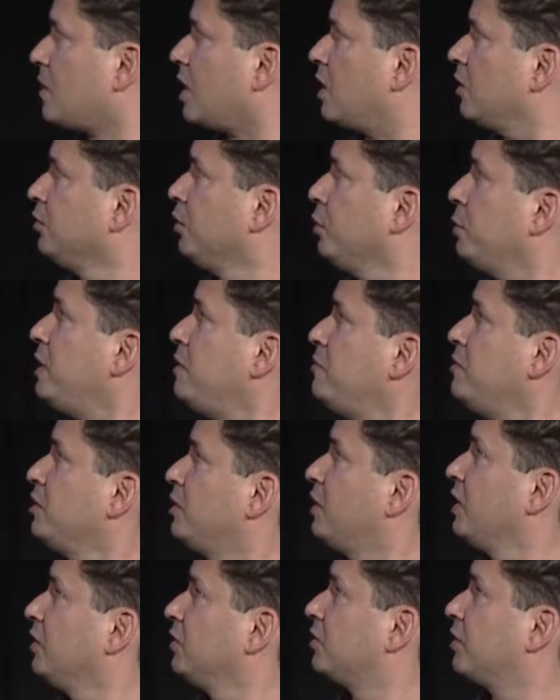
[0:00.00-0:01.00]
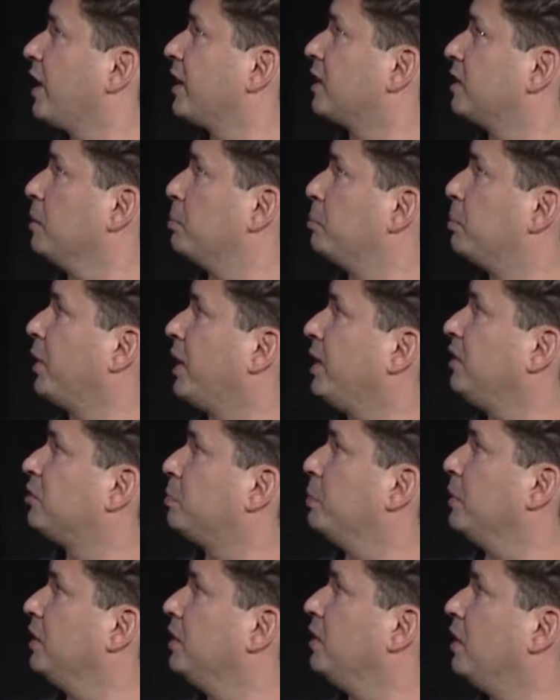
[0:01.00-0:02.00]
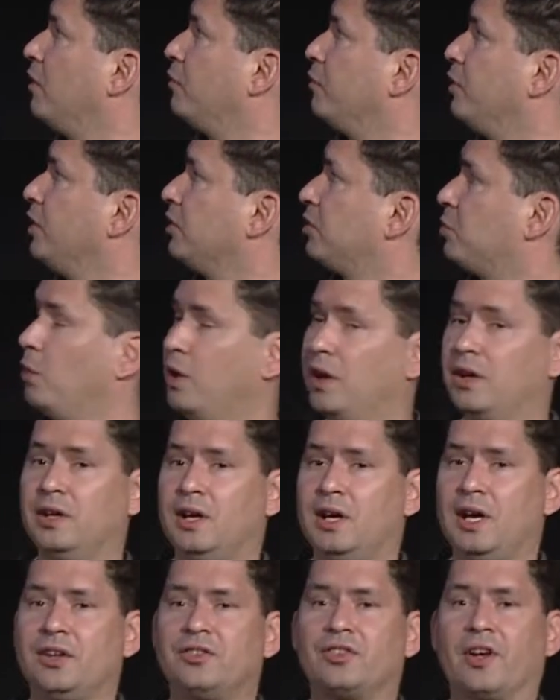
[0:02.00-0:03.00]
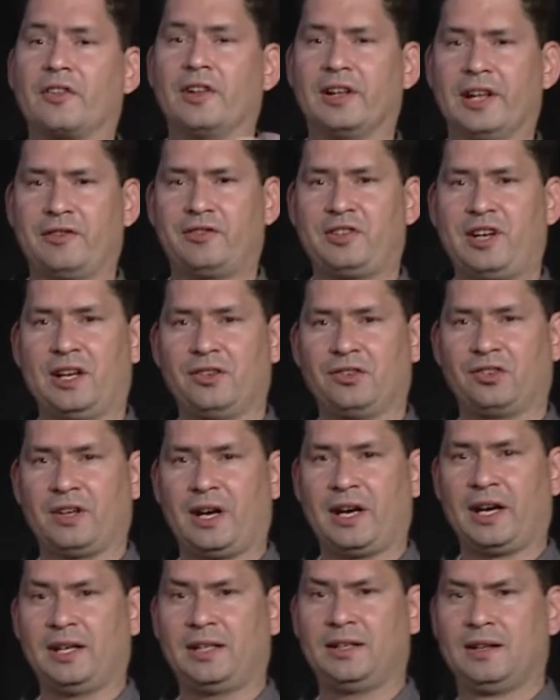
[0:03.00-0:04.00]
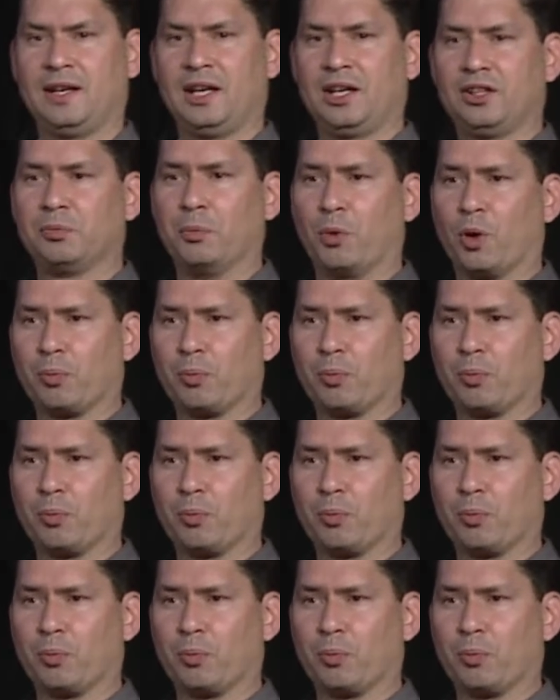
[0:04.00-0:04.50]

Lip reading: So even things like the placement of this one, it's on the left-hand side, it's more